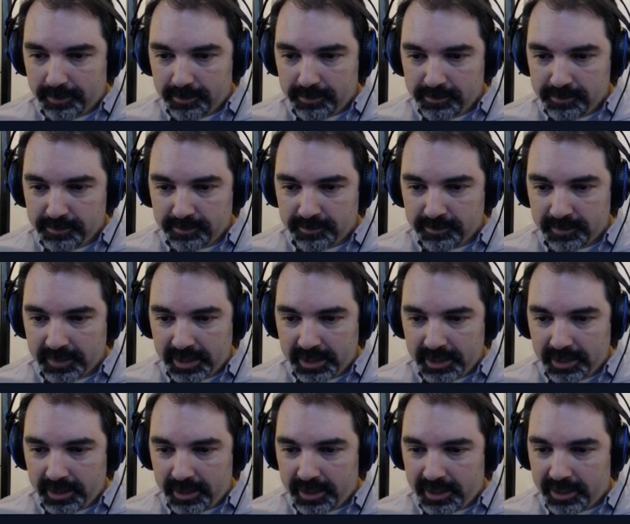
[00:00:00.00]
And
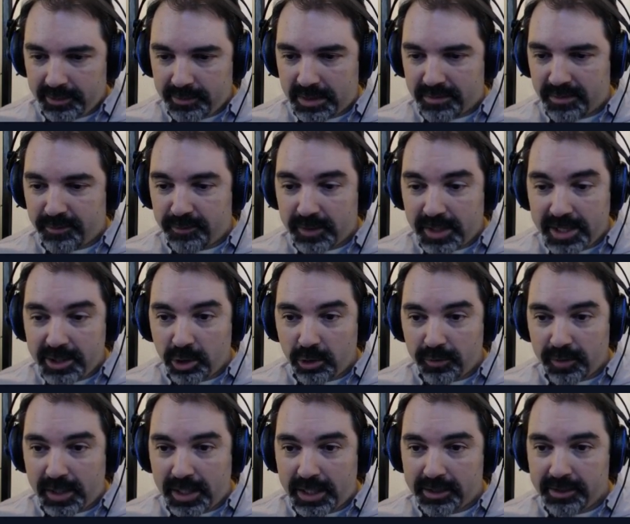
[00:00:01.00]
we have a flying
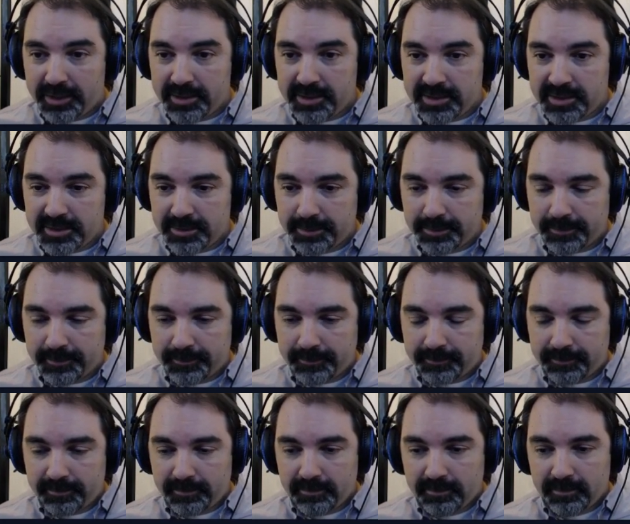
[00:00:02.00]
over highlands.
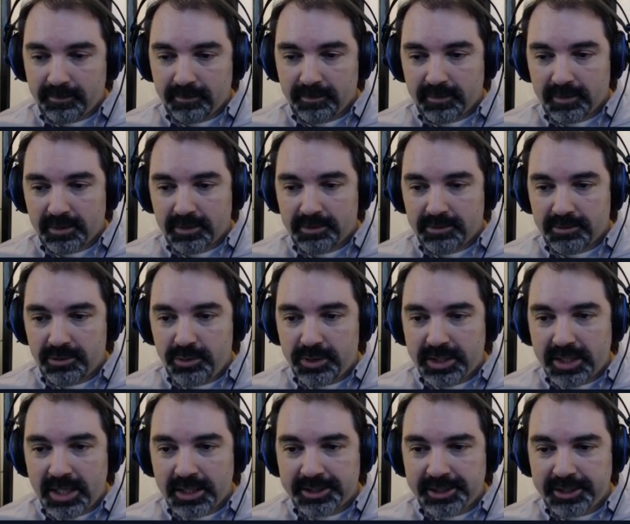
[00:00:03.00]
So we
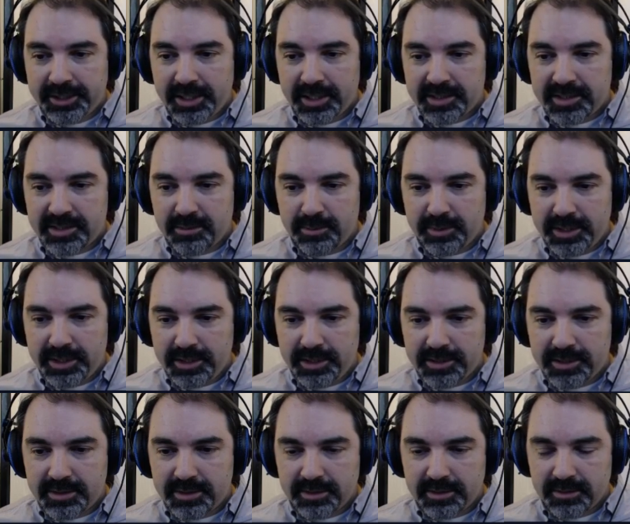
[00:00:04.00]
could actually get some of
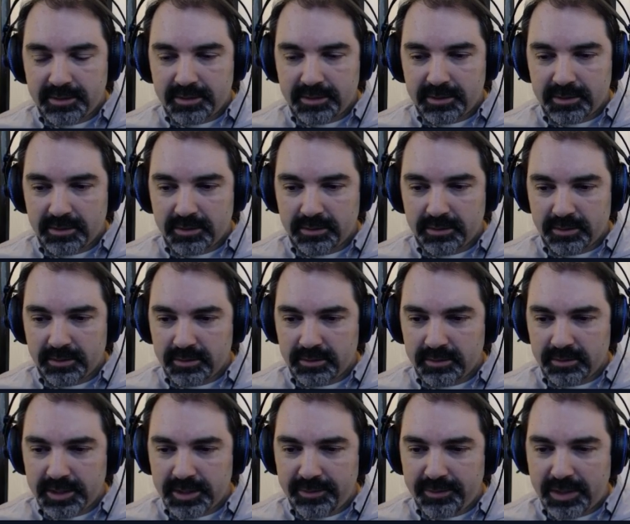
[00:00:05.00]
these
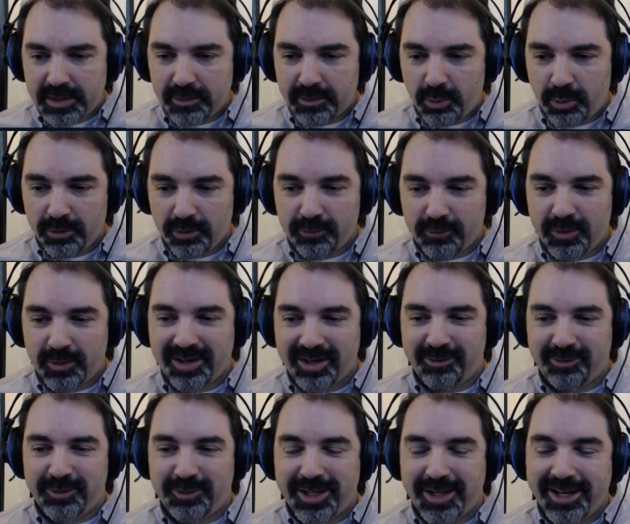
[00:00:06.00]
EVA report while
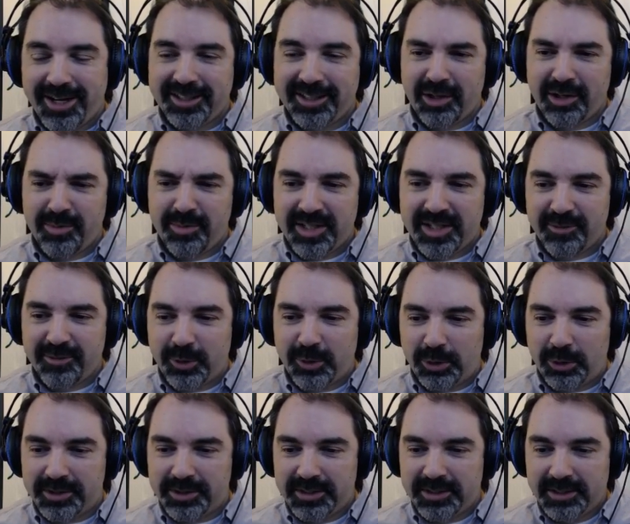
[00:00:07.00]
flying. That would be
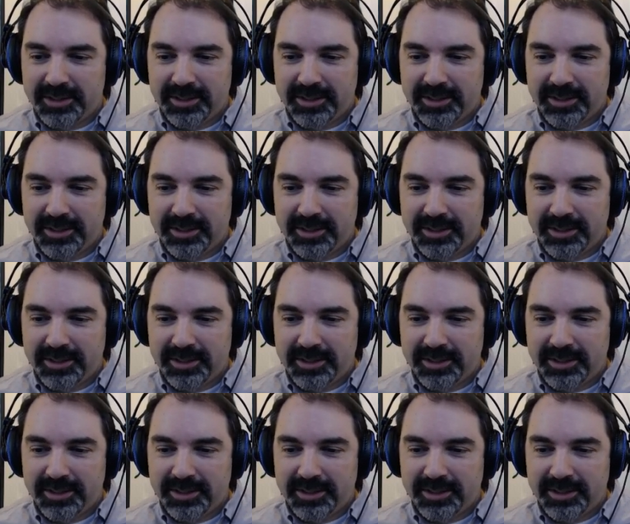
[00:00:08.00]
difficult.